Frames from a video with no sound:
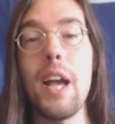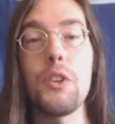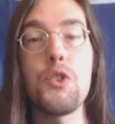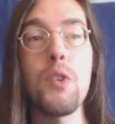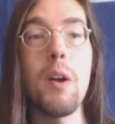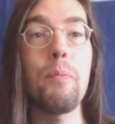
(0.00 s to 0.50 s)

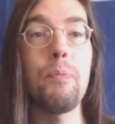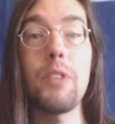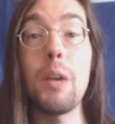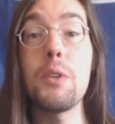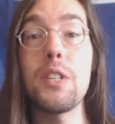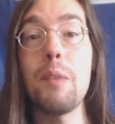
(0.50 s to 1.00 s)
backed Trump,
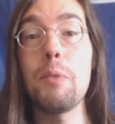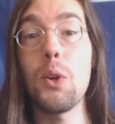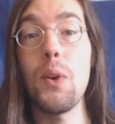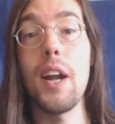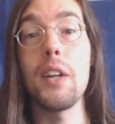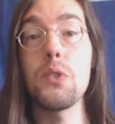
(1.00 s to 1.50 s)
they were
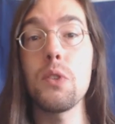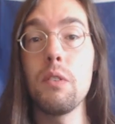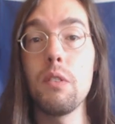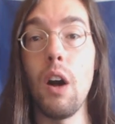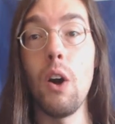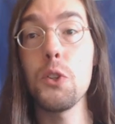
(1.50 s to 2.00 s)
Democrats.
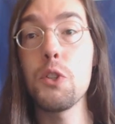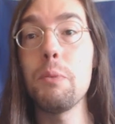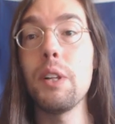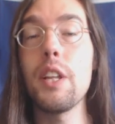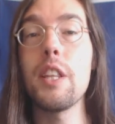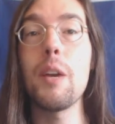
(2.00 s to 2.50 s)

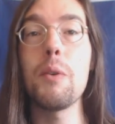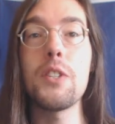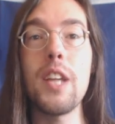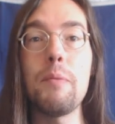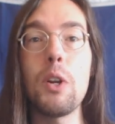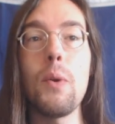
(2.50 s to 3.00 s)
Ultimately, they were
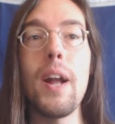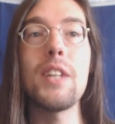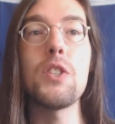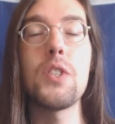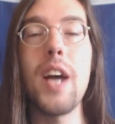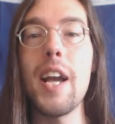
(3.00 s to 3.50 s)

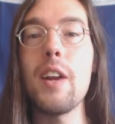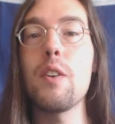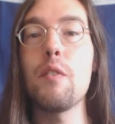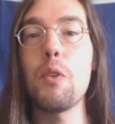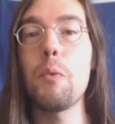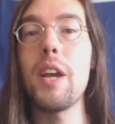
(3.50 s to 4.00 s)
Democrats
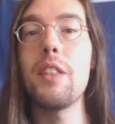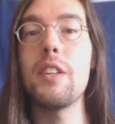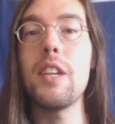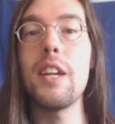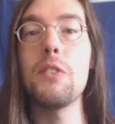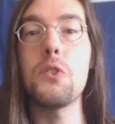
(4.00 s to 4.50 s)
tired of the way the
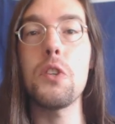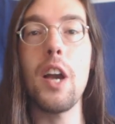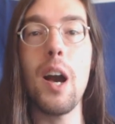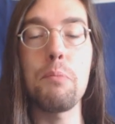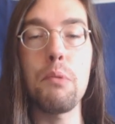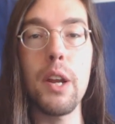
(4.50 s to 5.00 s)

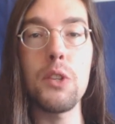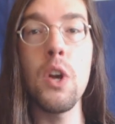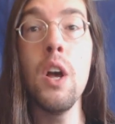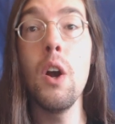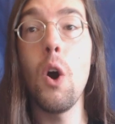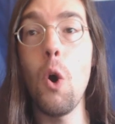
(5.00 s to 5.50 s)
DNC operates,
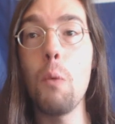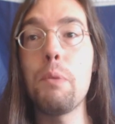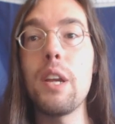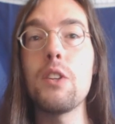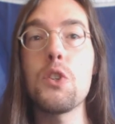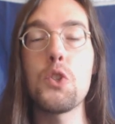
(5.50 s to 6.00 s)

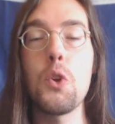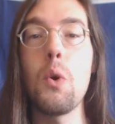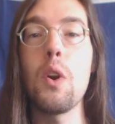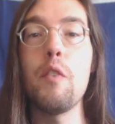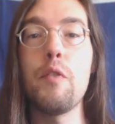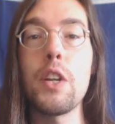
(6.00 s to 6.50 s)
hoping to
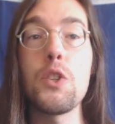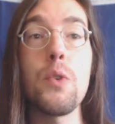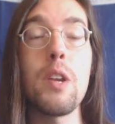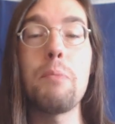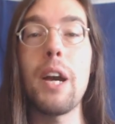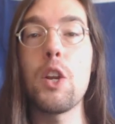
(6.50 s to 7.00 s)
score a
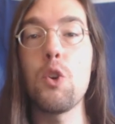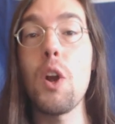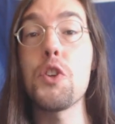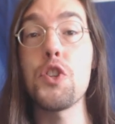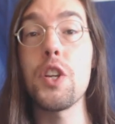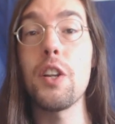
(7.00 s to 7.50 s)
victory by
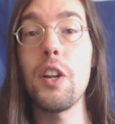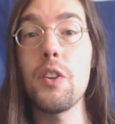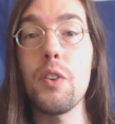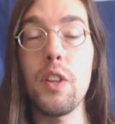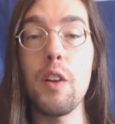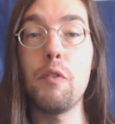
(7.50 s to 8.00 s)
crushing it
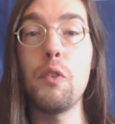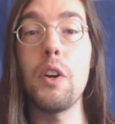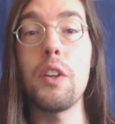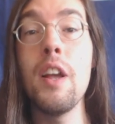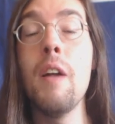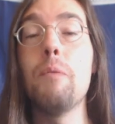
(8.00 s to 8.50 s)
under their
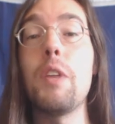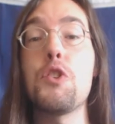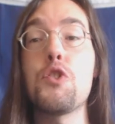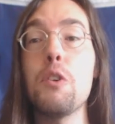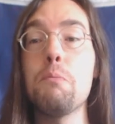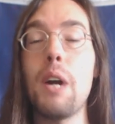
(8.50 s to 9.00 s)
foot. They
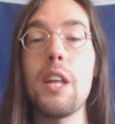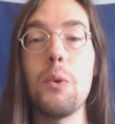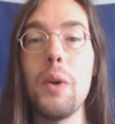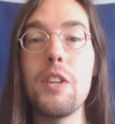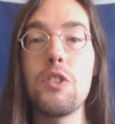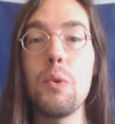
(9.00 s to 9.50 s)
should, by
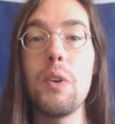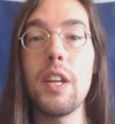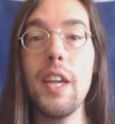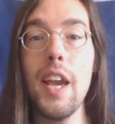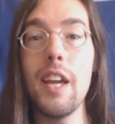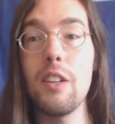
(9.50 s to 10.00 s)
the way, do it
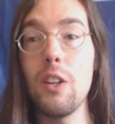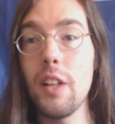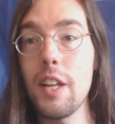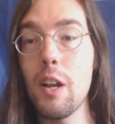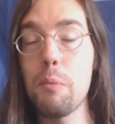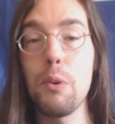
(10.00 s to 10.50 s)
again.
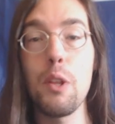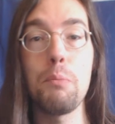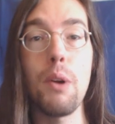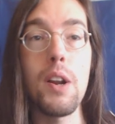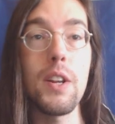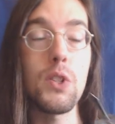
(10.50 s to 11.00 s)
You'll end up with a
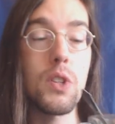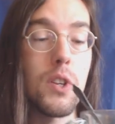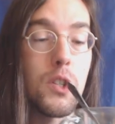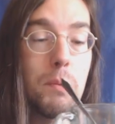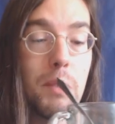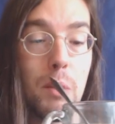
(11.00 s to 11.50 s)
party
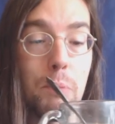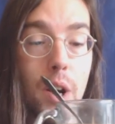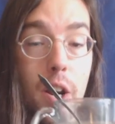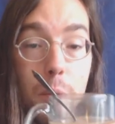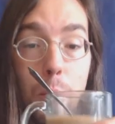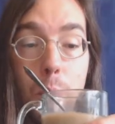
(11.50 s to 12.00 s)
schism and the
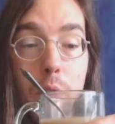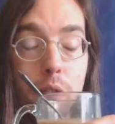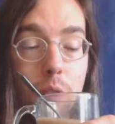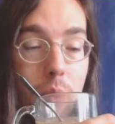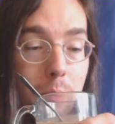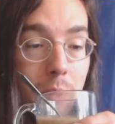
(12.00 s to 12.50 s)
party will
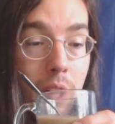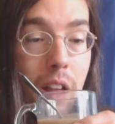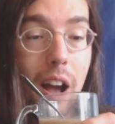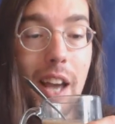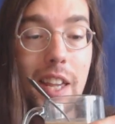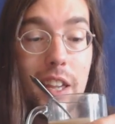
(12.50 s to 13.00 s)
reform.
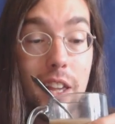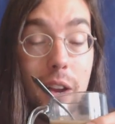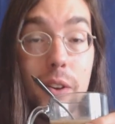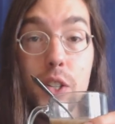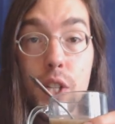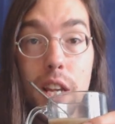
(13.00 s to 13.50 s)
I can
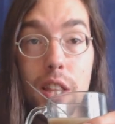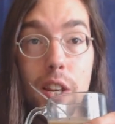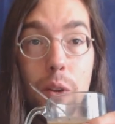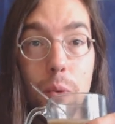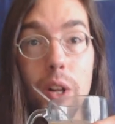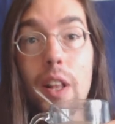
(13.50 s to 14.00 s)
guarantee
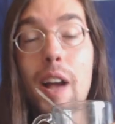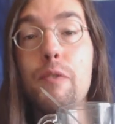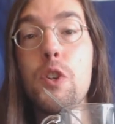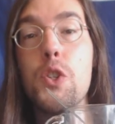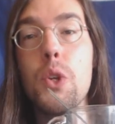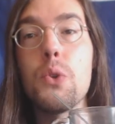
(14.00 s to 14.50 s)
that it will,
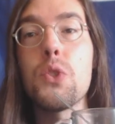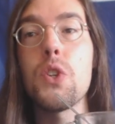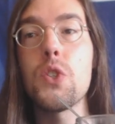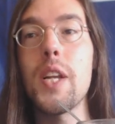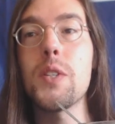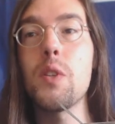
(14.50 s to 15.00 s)
after two
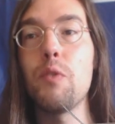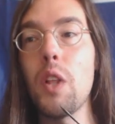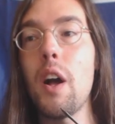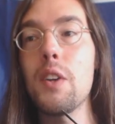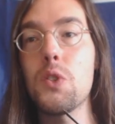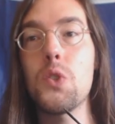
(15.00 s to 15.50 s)
successive
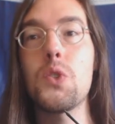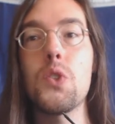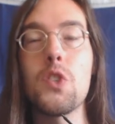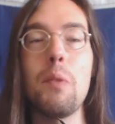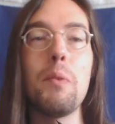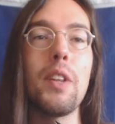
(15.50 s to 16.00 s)
losses
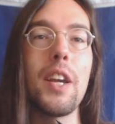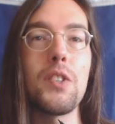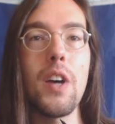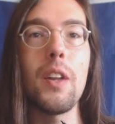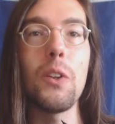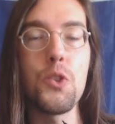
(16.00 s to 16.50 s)
to someone
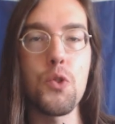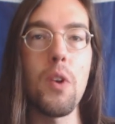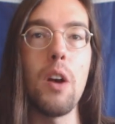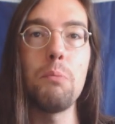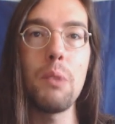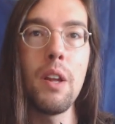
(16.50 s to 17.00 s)
like Donald
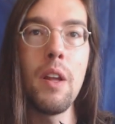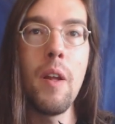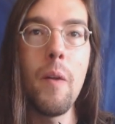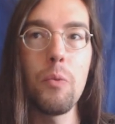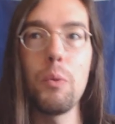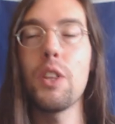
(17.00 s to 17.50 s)
Trump,
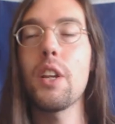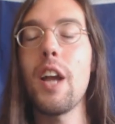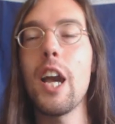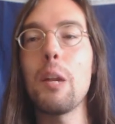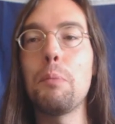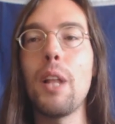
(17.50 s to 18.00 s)
with the
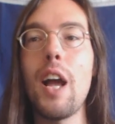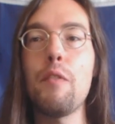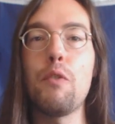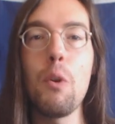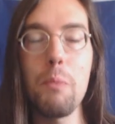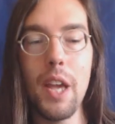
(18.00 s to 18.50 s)
kind of
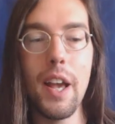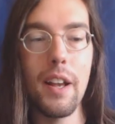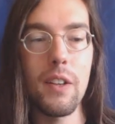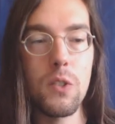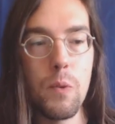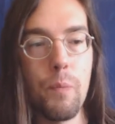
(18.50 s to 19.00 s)
platform he
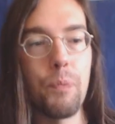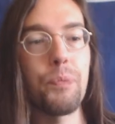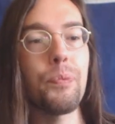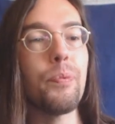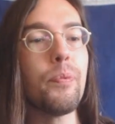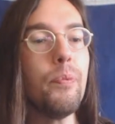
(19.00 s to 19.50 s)
has,
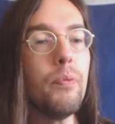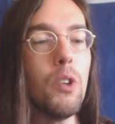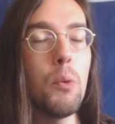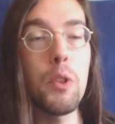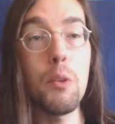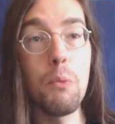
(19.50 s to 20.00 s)

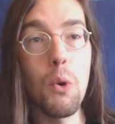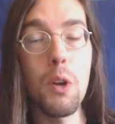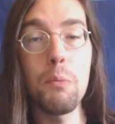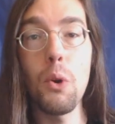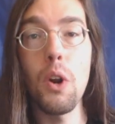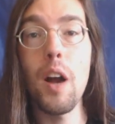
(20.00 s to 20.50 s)
with the
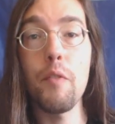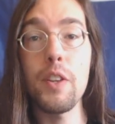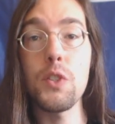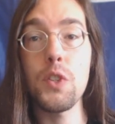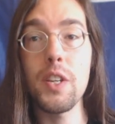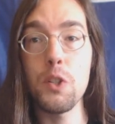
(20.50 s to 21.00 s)
more and more
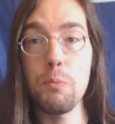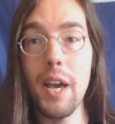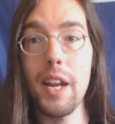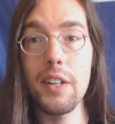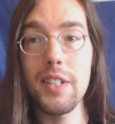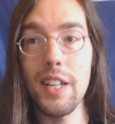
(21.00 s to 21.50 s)
obvious
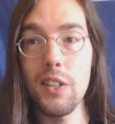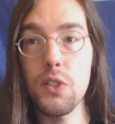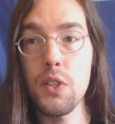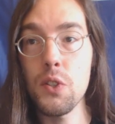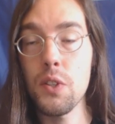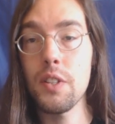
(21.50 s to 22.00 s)
schismatic
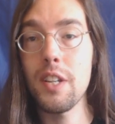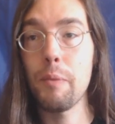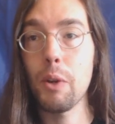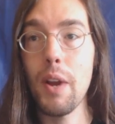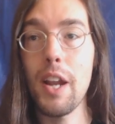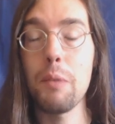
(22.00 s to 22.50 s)
tendencies of the
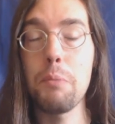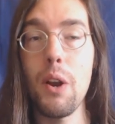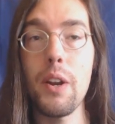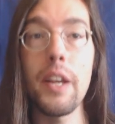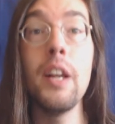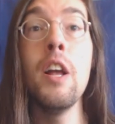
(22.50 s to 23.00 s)
Democratic
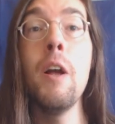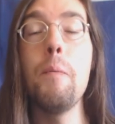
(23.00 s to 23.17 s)
Party.